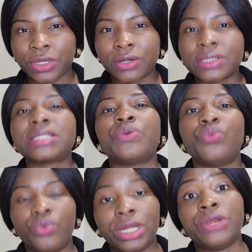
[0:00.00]
because they
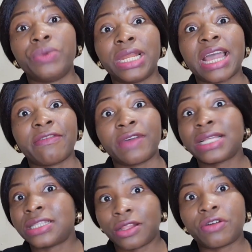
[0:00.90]
really
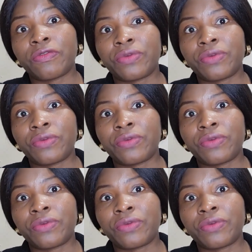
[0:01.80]
affect a lot of